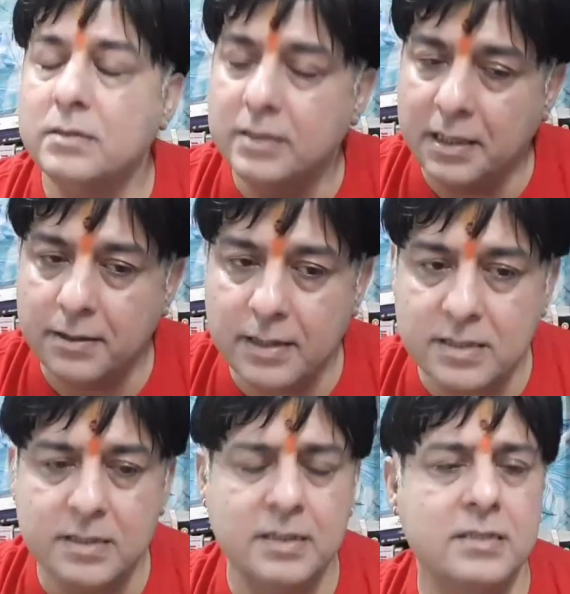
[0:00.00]

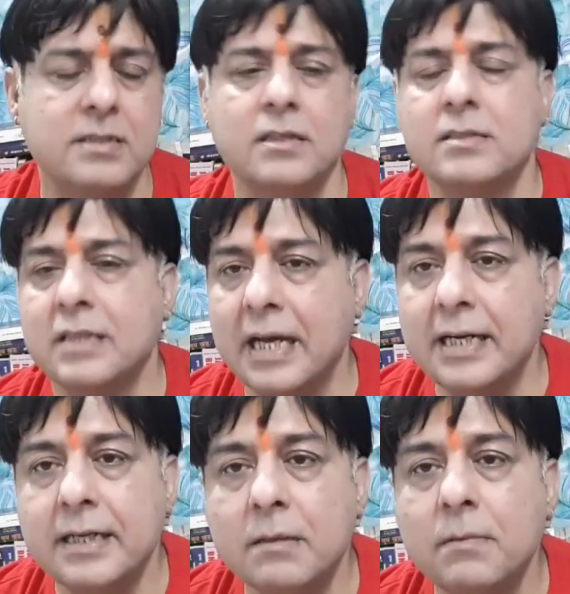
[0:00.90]
generous nature,
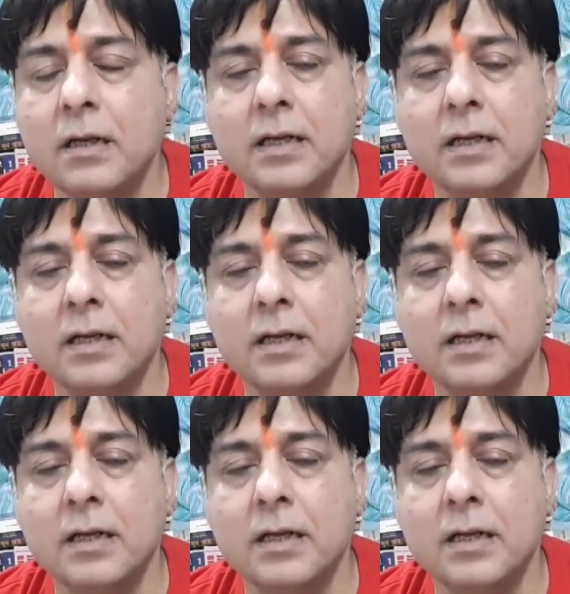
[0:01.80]
charitable